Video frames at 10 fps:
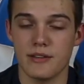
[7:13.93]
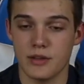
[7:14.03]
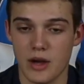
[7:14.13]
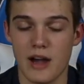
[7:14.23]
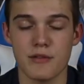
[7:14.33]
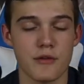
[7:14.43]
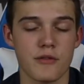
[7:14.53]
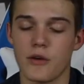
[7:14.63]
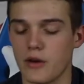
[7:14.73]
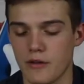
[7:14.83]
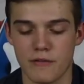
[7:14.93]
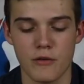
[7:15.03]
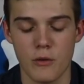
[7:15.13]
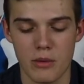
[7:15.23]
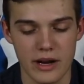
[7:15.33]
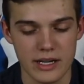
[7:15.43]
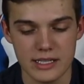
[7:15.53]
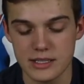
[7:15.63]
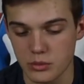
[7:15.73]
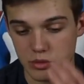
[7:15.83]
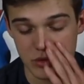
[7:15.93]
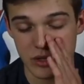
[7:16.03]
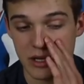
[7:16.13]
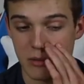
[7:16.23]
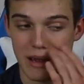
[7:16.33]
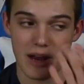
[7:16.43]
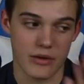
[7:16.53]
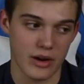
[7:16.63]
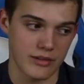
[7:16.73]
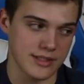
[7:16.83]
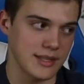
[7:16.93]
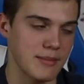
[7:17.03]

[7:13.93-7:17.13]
If you have your phone on full brightness, it will drain your battery obviously,